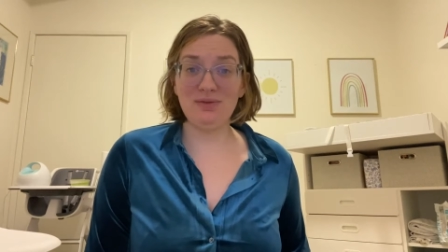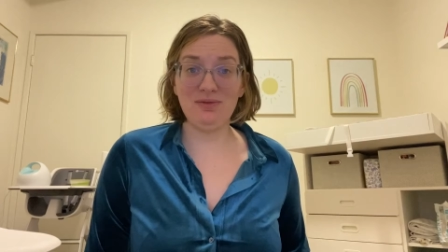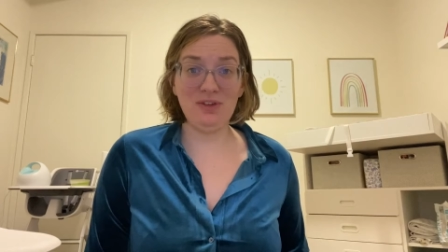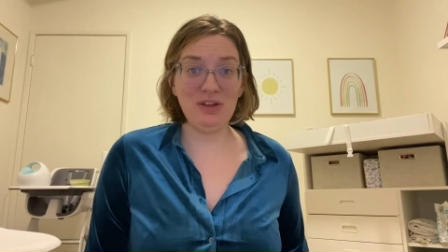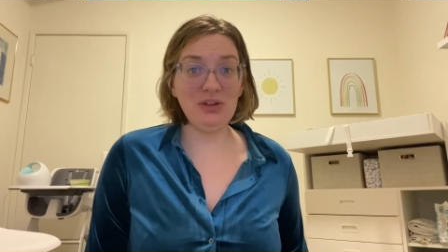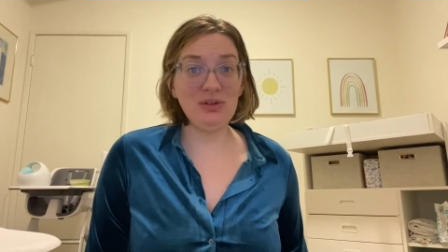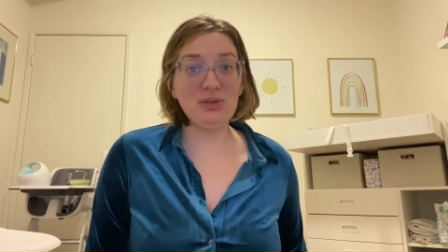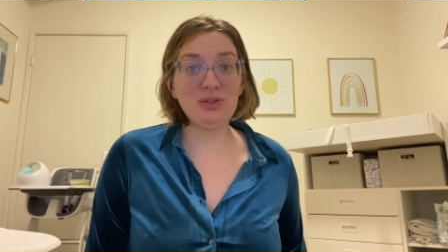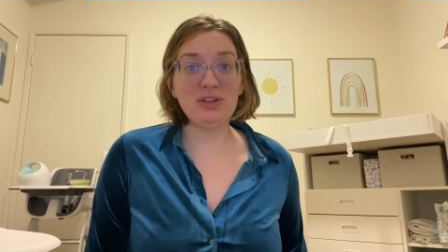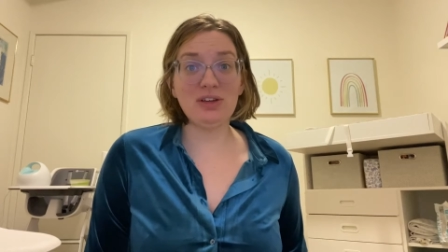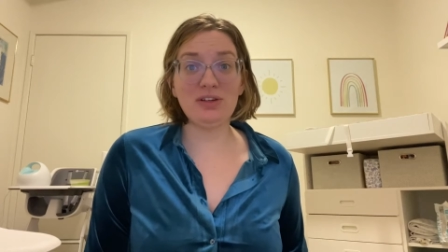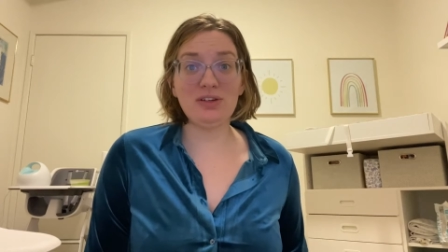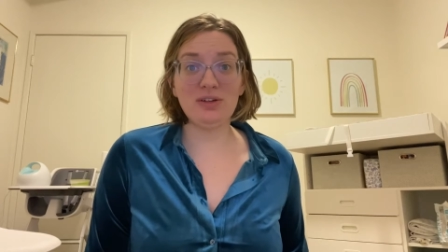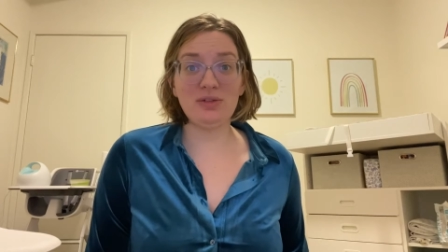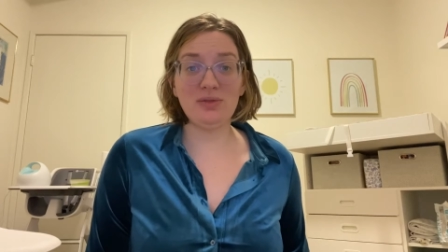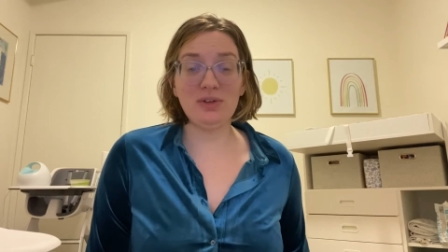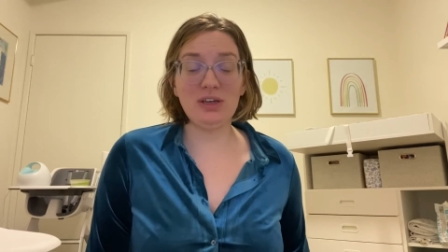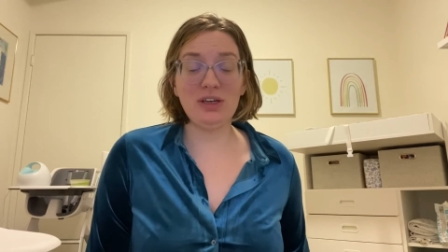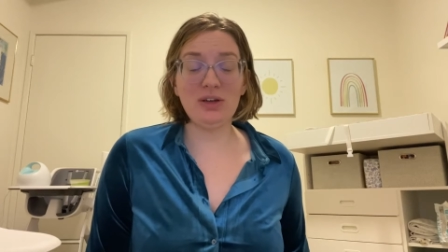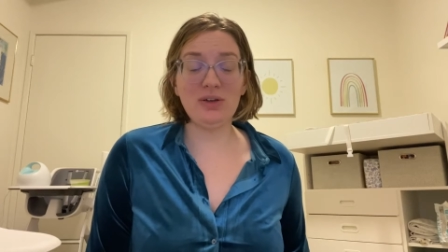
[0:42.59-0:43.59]
views on our
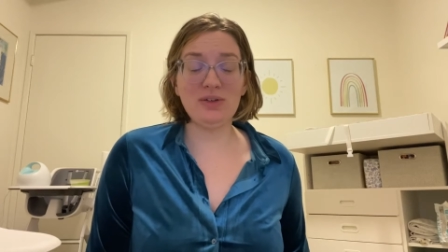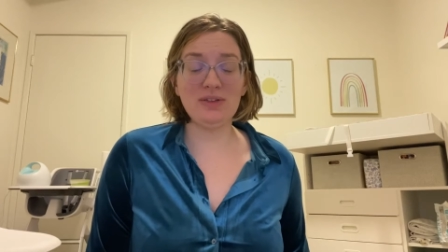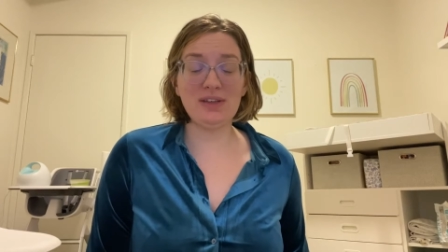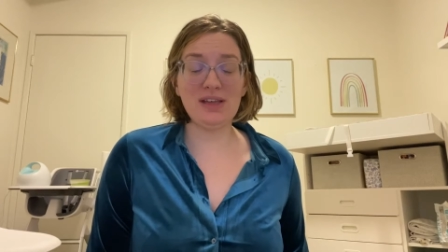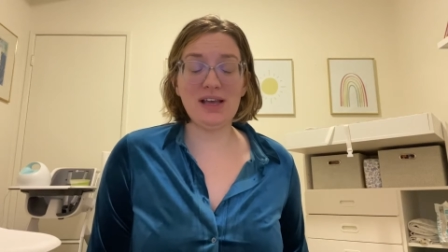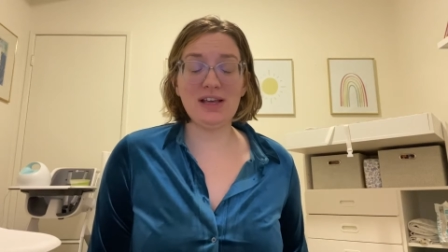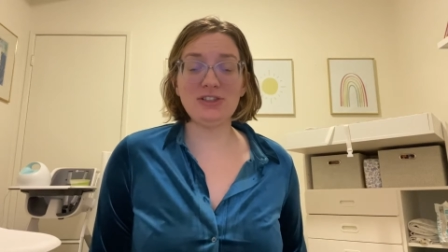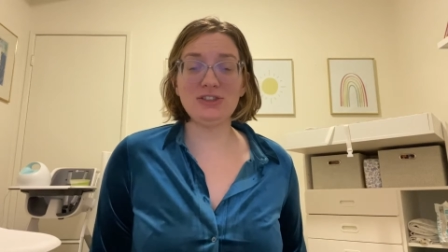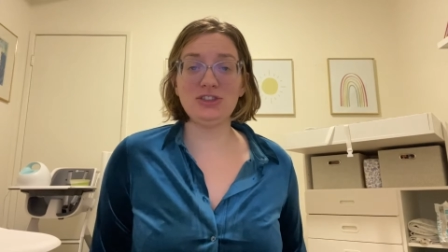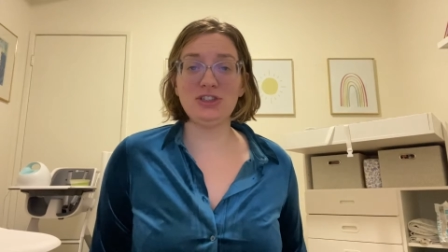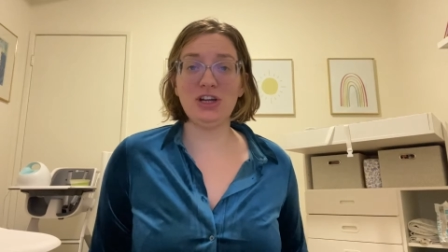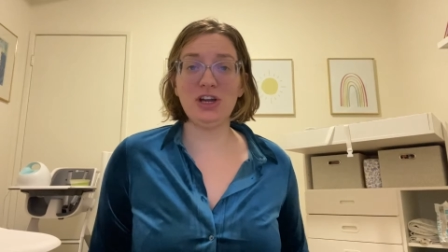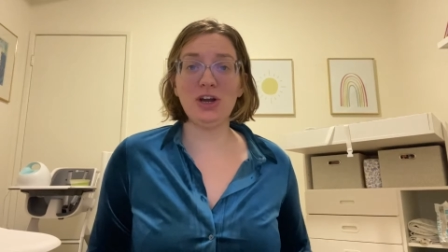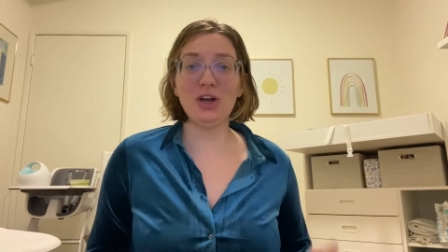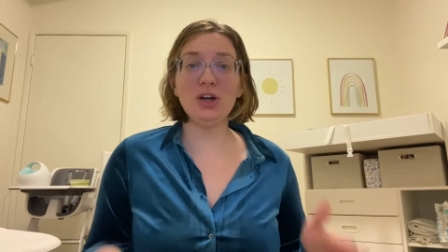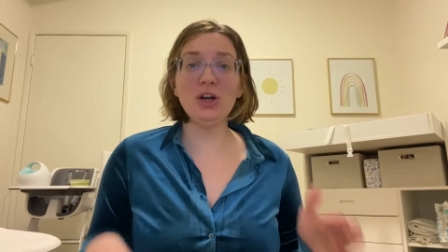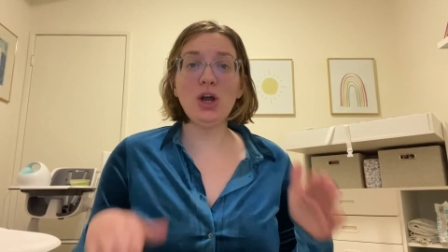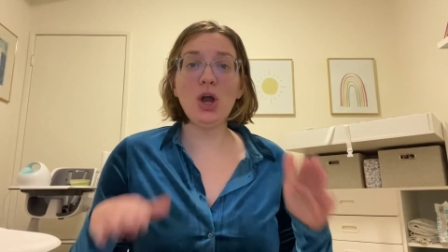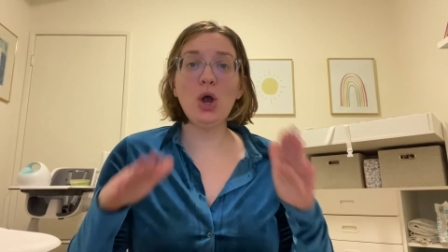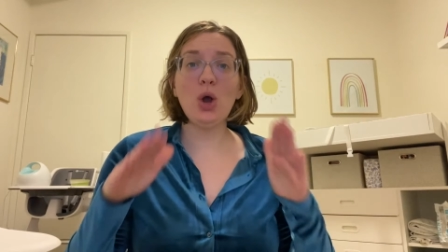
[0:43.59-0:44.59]
videos last
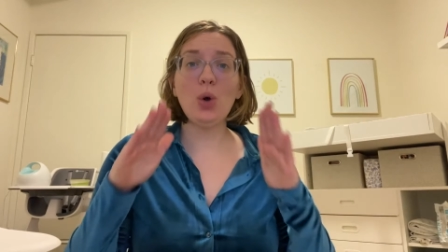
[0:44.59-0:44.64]
year,